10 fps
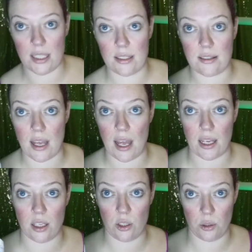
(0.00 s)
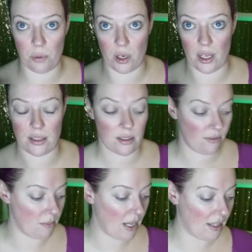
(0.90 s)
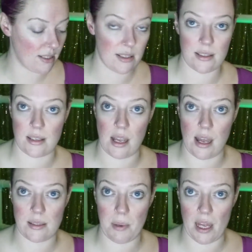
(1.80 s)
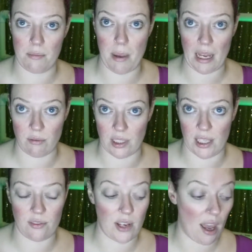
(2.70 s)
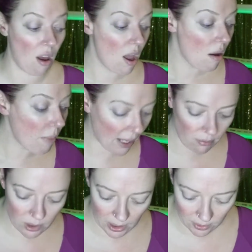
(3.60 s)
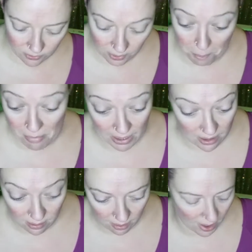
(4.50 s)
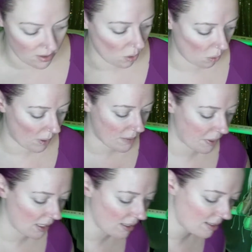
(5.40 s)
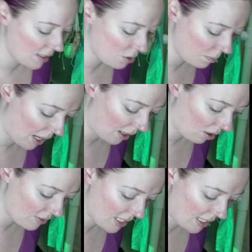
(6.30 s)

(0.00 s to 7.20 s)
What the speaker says: is a new product for me. This is as part of pain relief. Now, pain relief for me has always been an essential part of